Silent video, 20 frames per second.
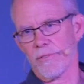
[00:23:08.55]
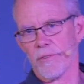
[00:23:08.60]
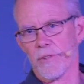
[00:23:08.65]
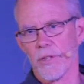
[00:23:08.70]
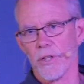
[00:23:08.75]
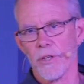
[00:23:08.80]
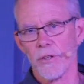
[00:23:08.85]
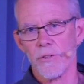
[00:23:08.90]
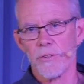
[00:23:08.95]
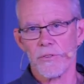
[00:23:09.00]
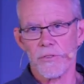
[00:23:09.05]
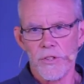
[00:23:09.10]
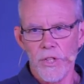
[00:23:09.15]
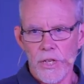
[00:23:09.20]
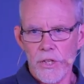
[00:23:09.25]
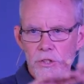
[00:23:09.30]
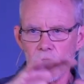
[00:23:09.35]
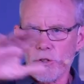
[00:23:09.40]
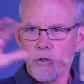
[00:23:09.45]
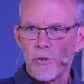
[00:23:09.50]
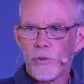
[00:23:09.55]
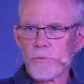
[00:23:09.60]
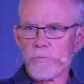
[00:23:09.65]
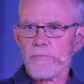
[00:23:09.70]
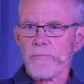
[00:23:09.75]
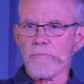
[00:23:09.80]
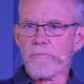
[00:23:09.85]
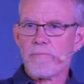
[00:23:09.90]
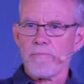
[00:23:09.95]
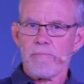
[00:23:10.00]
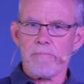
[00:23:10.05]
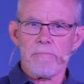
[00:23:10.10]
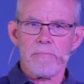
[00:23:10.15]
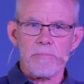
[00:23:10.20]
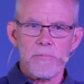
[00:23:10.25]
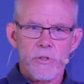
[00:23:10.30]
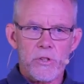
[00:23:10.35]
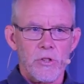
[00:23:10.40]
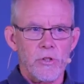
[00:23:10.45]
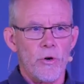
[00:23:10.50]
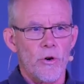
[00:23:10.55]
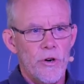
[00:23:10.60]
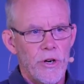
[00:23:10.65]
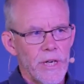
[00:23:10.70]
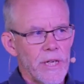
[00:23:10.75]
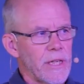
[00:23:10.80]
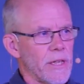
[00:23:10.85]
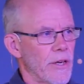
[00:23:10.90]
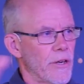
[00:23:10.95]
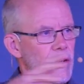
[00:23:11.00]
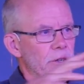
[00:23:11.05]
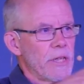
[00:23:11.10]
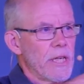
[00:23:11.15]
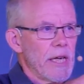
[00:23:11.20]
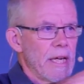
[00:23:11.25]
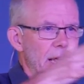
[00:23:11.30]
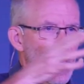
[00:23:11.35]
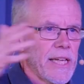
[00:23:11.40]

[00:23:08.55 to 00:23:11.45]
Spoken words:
You know, Sunday school story, you know,